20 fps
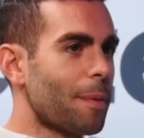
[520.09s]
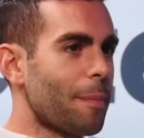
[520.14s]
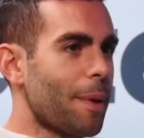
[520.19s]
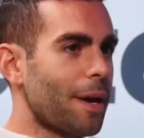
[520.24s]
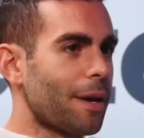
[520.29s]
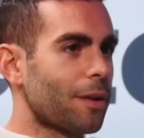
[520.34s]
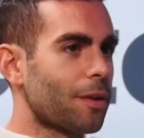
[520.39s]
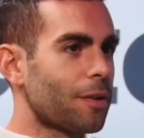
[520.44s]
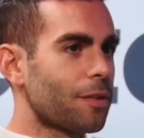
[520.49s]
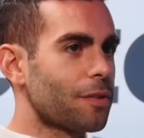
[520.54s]

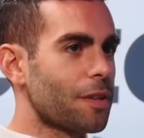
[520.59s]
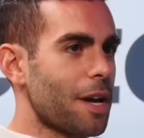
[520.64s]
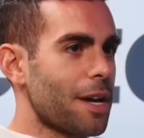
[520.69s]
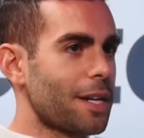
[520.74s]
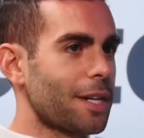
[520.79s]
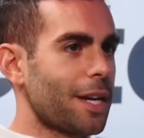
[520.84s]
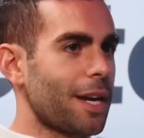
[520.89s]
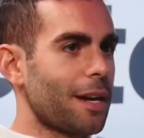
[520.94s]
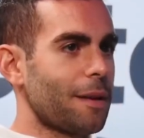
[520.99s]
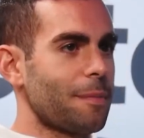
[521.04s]
medical side
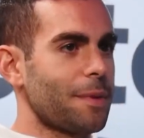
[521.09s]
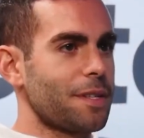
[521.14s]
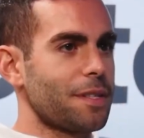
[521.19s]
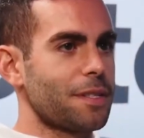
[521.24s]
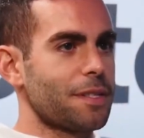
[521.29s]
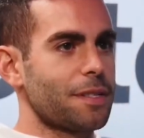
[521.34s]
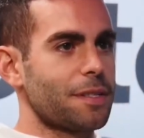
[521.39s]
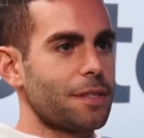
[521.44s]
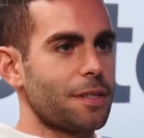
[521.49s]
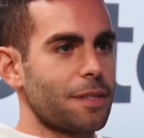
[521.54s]
of
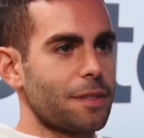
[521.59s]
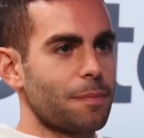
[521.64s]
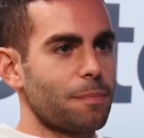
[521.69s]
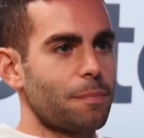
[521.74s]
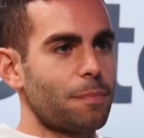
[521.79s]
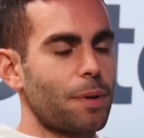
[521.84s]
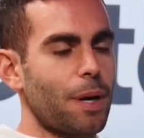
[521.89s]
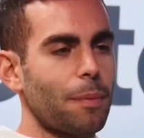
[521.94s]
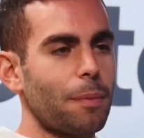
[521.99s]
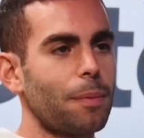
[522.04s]
cannabis is
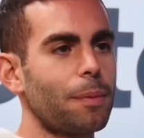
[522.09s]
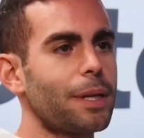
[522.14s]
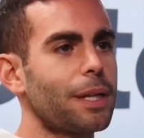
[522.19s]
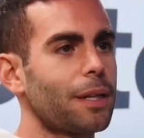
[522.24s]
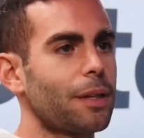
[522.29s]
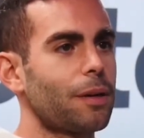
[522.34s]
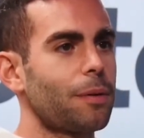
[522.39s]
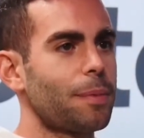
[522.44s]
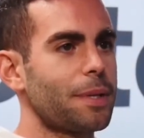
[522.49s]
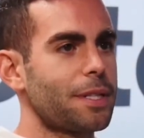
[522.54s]
probably a
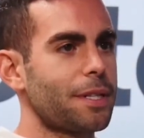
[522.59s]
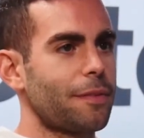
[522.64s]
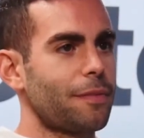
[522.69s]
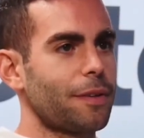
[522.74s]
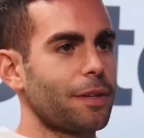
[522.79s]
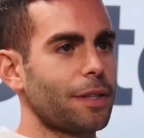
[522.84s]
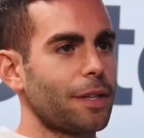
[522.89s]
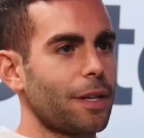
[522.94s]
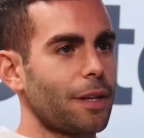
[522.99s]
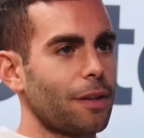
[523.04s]
little bit
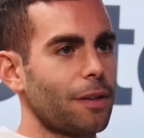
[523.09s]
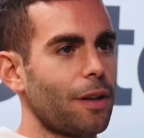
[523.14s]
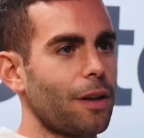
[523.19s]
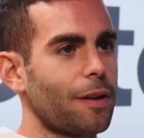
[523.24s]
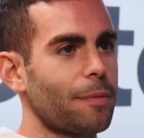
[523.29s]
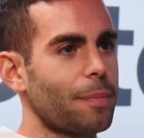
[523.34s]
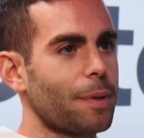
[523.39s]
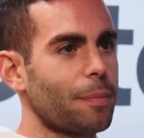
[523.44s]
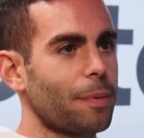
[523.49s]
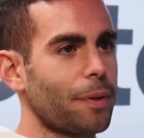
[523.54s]
different than a
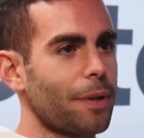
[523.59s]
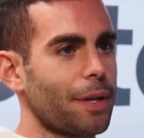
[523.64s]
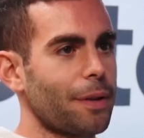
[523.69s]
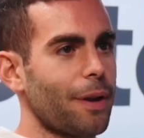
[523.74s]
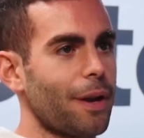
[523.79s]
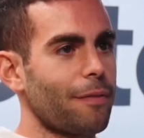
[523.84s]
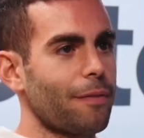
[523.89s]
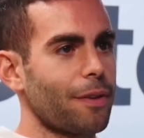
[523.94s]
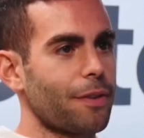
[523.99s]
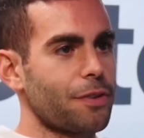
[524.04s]
lot of people that you
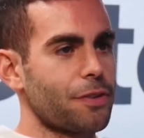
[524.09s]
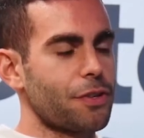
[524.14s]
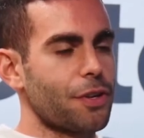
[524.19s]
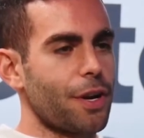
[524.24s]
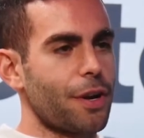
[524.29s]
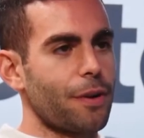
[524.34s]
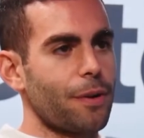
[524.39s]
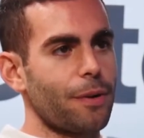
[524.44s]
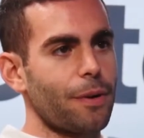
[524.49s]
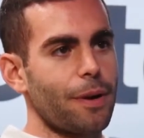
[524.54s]
have on the
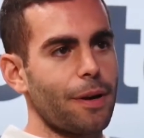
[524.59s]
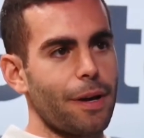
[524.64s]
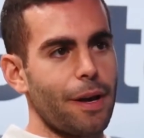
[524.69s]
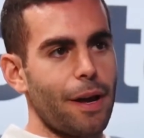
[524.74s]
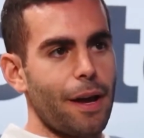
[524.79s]
show.